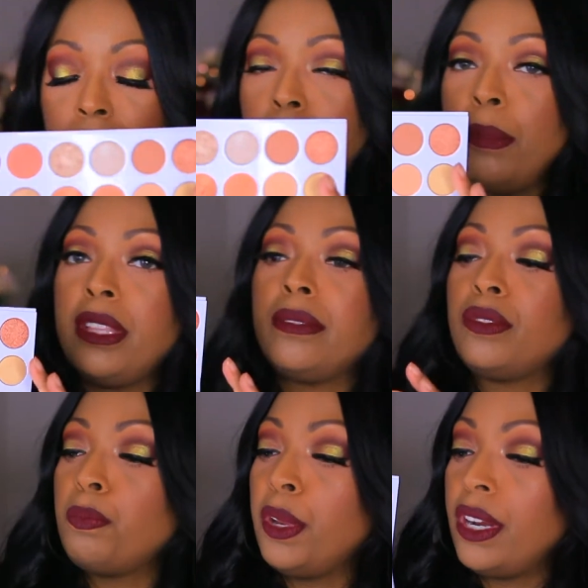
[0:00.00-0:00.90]
Let me
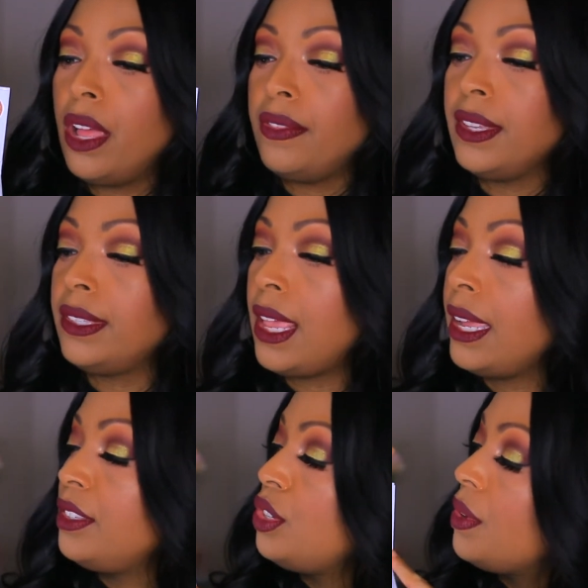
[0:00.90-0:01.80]
put it on this
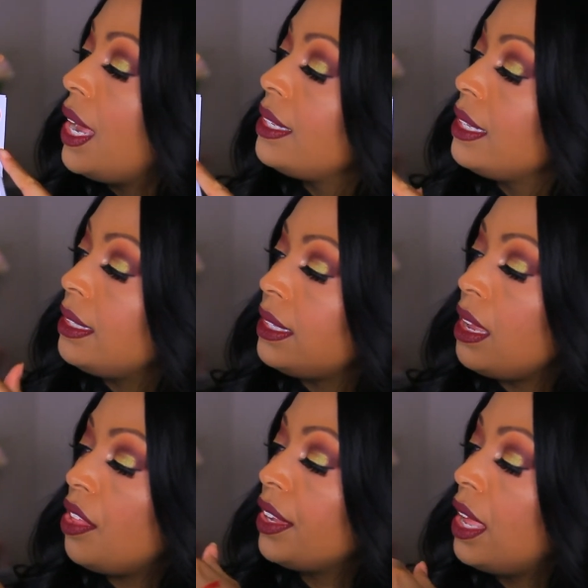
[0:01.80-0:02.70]
side so you guys can see
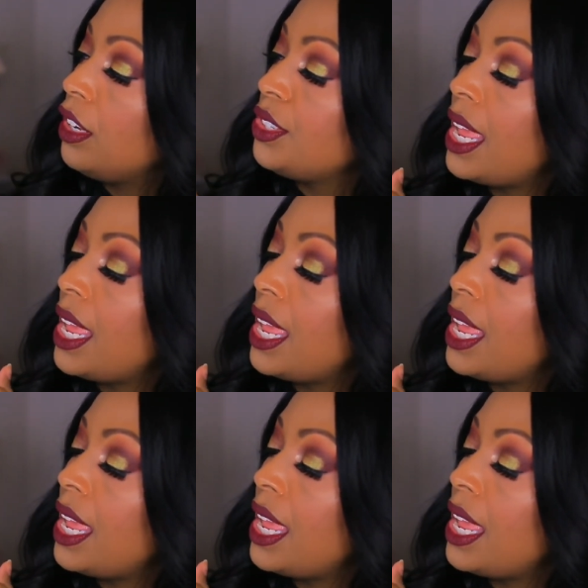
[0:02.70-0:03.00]
all the colors.